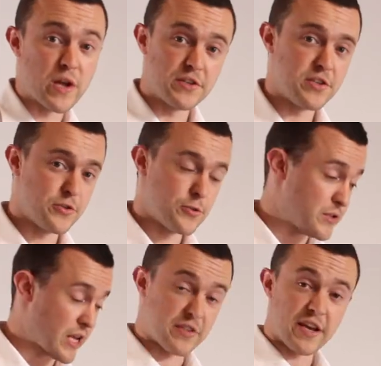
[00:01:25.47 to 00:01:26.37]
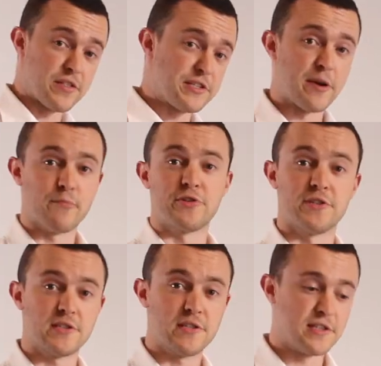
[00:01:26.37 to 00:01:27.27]
ready to use at the other
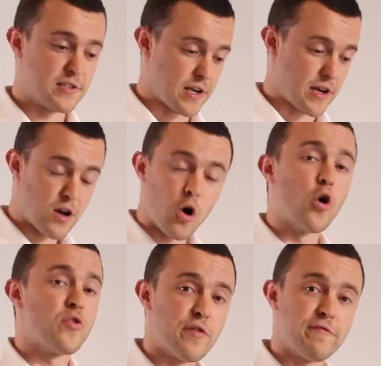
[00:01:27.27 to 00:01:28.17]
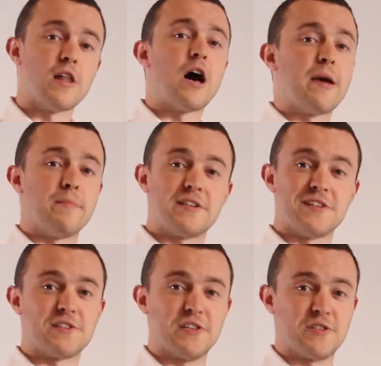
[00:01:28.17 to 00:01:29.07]
temperatures. This is a on-the-fly
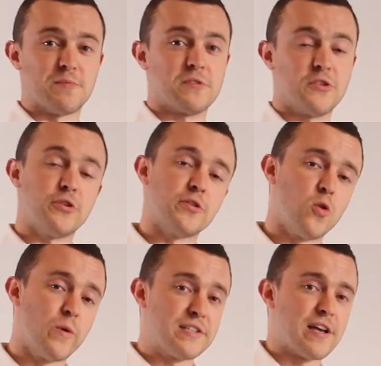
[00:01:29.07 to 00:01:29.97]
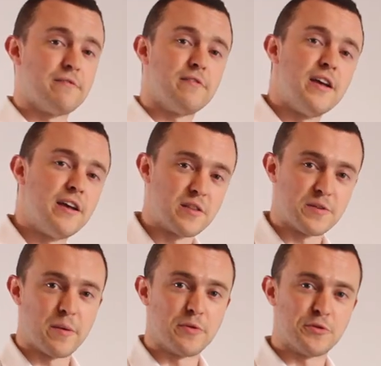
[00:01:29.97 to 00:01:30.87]
mixing system, so you can always have the
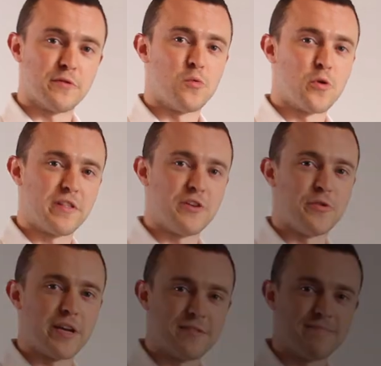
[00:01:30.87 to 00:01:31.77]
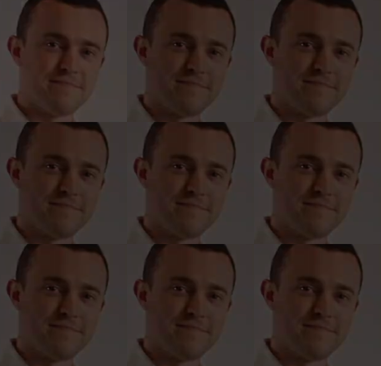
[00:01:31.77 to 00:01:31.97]
temperature of water that you need.